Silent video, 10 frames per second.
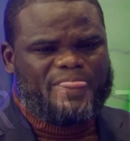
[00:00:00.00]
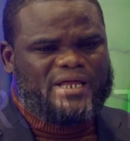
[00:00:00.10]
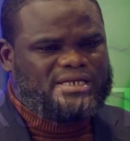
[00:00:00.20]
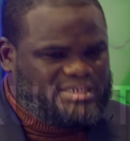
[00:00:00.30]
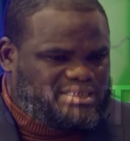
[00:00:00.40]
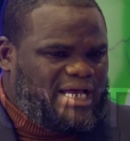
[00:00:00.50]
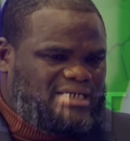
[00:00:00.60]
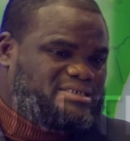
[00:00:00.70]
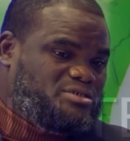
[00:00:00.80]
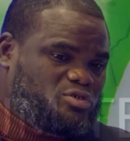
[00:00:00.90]
these
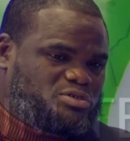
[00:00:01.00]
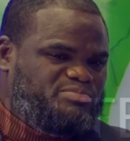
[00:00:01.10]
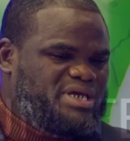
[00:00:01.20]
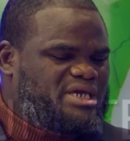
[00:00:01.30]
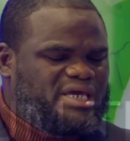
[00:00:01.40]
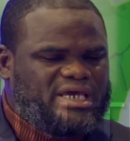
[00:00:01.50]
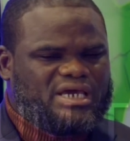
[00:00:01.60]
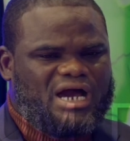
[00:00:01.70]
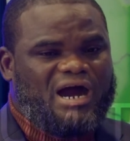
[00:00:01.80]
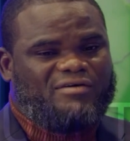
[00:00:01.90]
guys are just making
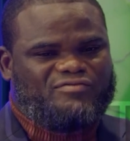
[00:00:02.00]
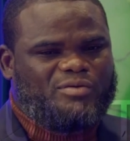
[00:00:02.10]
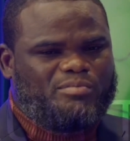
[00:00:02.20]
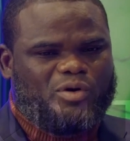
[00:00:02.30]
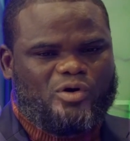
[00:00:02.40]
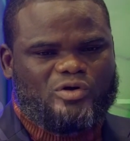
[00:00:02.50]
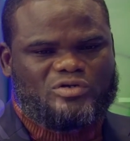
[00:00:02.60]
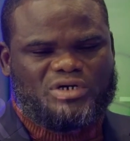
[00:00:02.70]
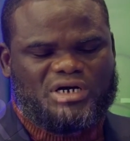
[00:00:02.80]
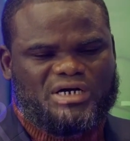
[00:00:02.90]
our football
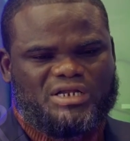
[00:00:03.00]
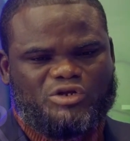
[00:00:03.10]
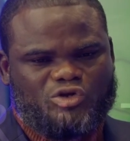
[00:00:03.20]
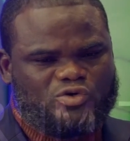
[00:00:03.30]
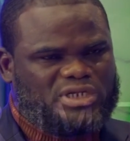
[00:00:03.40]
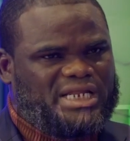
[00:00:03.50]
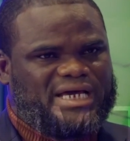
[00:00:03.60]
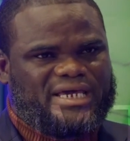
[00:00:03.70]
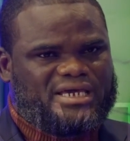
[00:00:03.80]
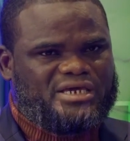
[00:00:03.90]
uh, look
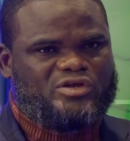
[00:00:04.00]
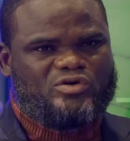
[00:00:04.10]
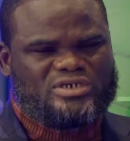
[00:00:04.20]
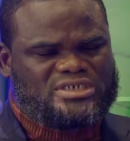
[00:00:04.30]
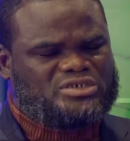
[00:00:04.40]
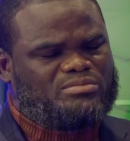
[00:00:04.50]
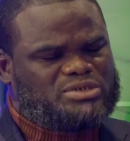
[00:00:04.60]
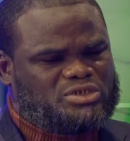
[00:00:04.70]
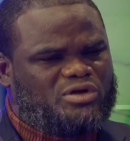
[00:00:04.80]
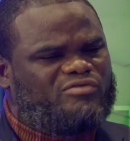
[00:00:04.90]
like you know it's some
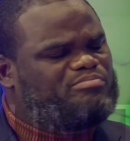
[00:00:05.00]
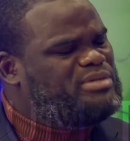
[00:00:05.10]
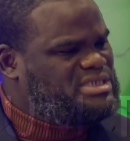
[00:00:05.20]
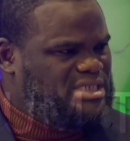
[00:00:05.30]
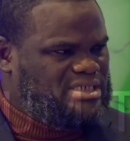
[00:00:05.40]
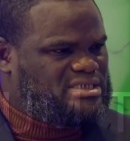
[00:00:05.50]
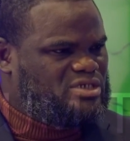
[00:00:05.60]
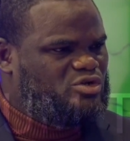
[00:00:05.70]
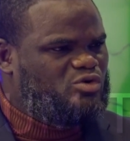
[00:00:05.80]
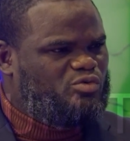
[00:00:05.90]
sort of business
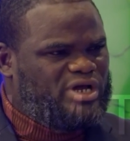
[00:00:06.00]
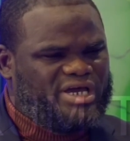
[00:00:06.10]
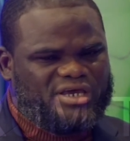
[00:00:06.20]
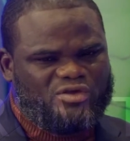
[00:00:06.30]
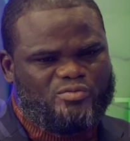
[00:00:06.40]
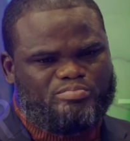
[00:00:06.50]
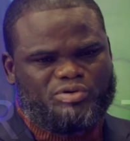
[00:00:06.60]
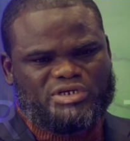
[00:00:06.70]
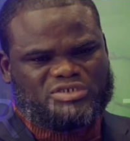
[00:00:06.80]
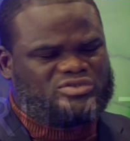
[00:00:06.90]
you know where you
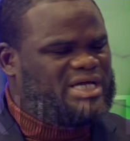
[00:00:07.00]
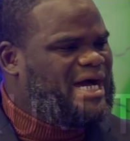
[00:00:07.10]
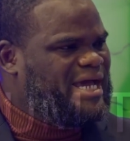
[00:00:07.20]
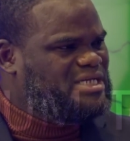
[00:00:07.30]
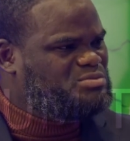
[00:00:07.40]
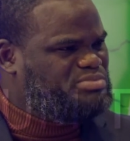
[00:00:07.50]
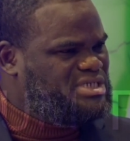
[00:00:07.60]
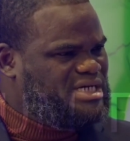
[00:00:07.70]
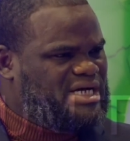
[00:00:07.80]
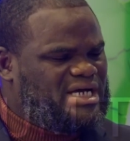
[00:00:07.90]
put it to the highest
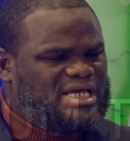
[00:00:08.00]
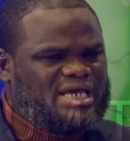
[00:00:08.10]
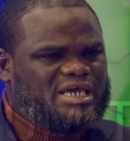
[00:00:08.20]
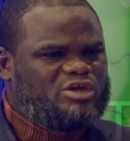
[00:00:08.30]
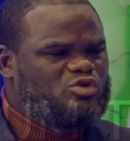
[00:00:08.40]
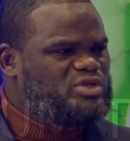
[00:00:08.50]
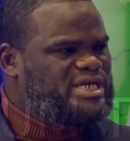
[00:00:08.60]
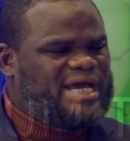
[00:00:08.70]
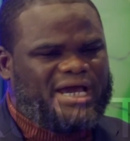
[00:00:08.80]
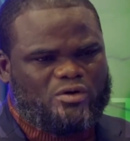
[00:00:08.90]
bidder you know the
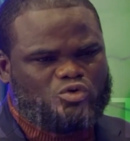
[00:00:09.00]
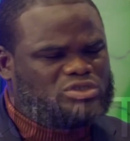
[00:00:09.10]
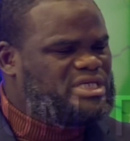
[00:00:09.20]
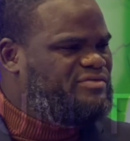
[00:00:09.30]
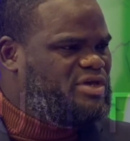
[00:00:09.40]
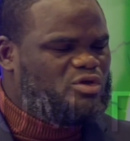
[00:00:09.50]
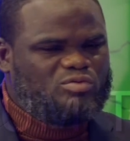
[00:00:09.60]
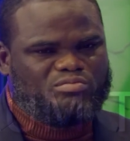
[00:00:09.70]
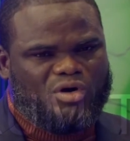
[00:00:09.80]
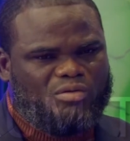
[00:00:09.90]
guy who's giving you
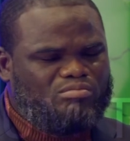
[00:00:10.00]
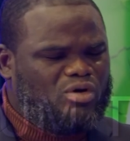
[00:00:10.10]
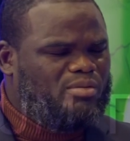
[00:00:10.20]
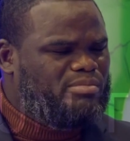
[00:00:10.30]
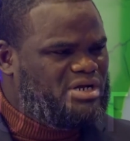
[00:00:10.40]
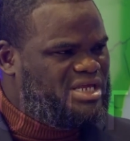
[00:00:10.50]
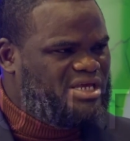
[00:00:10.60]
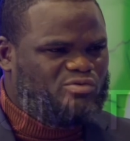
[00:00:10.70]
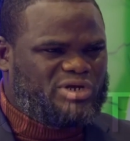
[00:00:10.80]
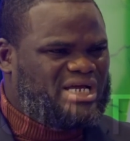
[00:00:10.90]
more more
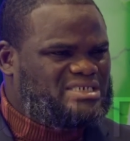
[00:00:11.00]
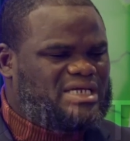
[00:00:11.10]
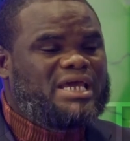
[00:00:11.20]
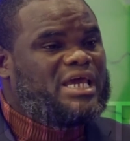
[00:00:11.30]
money we can take